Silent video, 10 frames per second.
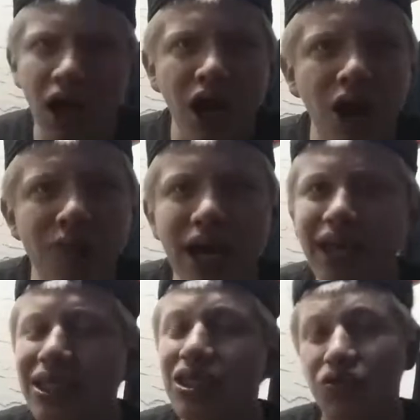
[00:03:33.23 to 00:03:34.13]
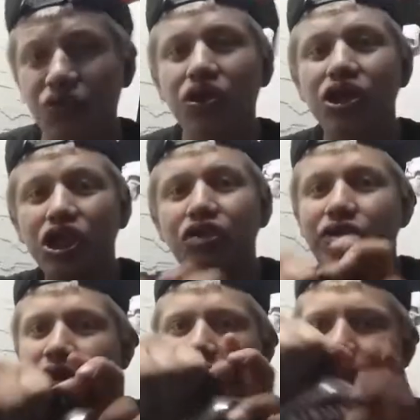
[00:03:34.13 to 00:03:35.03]
Oh man, this is really
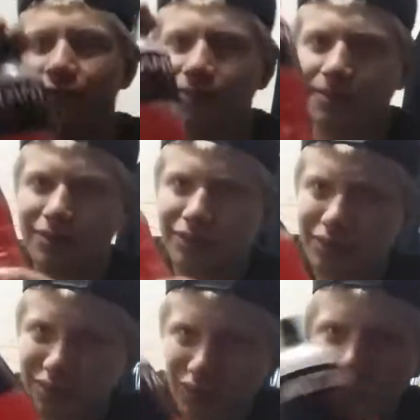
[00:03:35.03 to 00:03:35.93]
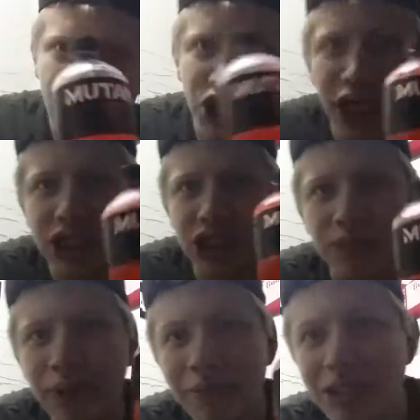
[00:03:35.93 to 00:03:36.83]
good right here. You guys are
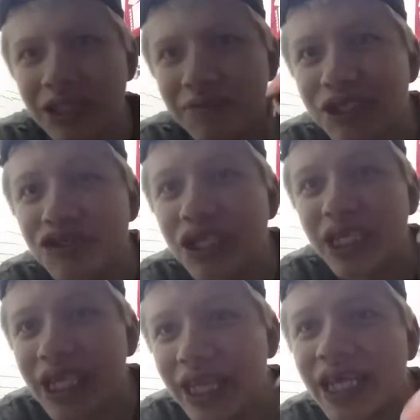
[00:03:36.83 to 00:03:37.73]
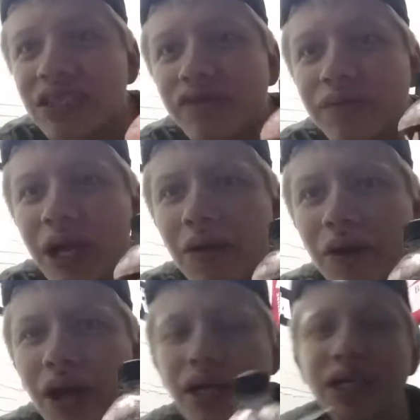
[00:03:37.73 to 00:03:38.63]
gonna probably see me drinking this from
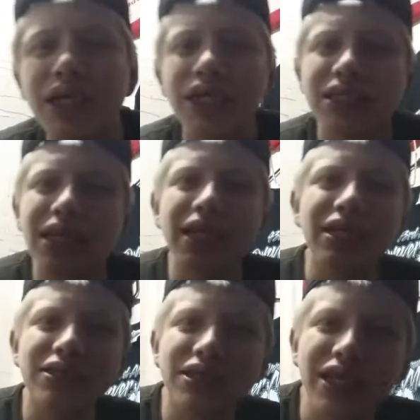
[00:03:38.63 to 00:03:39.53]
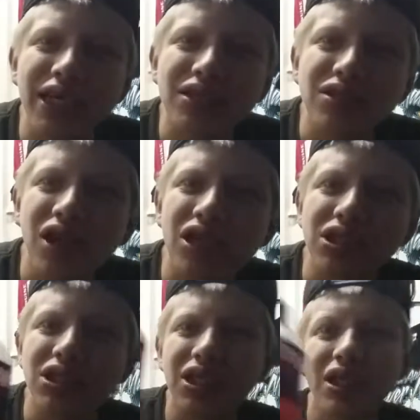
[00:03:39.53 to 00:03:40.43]
now on instead of those
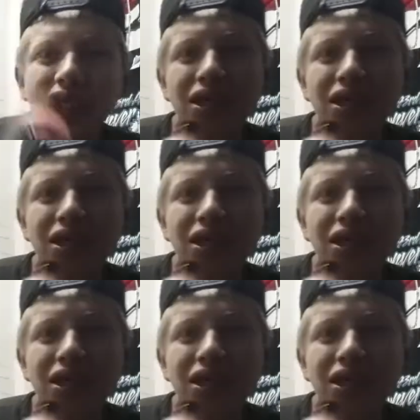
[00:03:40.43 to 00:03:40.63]
kickstarts.